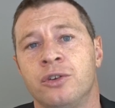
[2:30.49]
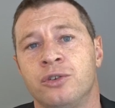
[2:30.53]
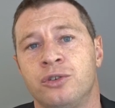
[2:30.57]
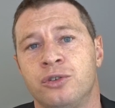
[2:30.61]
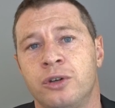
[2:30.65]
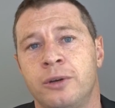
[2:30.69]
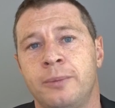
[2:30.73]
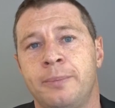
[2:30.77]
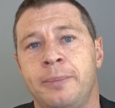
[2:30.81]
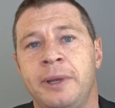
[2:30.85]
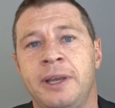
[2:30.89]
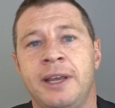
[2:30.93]

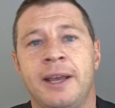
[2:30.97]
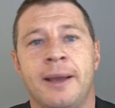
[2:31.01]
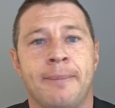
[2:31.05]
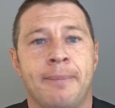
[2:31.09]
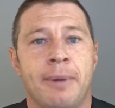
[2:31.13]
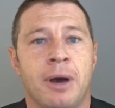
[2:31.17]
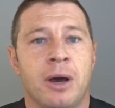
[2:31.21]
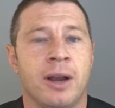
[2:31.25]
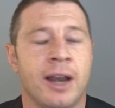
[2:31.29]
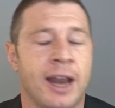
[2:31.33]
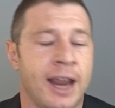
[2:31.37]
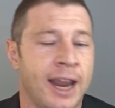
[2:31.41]
should be
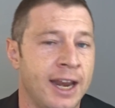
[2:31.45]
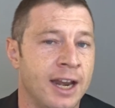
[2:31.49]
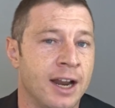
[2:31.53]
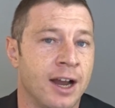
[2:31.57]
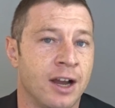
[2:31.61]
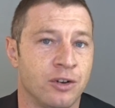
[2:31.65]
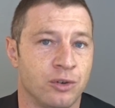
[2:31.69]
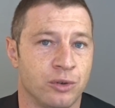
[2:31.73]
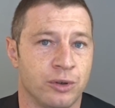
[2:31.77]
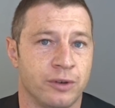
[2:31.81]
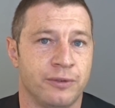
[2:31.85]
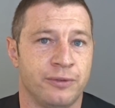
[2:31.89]
about
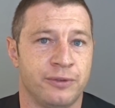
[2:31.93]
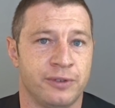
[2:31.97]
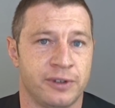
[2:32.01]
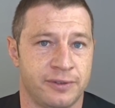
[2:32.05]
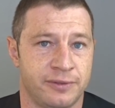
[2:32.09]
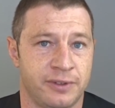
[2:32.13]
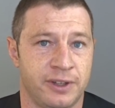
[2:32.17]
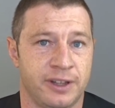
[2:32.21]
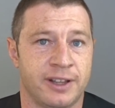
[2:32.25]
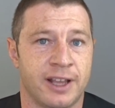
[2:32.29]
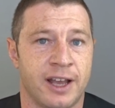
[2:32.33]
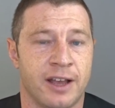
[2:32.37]

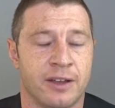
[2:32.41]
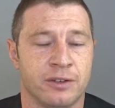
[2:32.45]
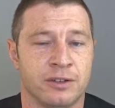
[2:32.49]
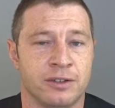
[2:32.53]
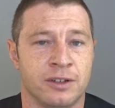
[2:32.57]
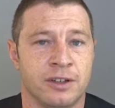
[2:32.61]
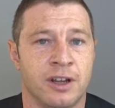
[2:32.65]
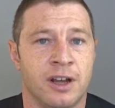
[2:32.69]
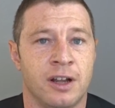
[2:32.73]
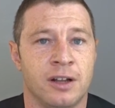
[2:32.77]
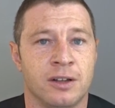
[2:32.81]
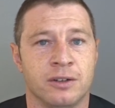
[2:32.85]

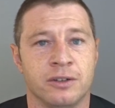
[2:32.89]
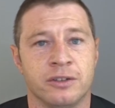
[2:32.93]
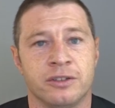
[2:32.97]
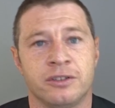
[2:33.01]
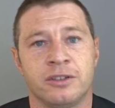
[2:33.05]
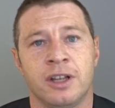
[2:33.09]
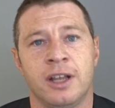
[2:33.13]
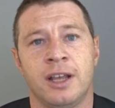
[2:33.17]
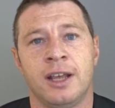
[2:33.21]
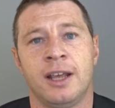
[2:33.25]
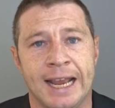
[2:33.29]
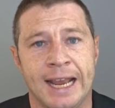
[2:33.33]
$850,000.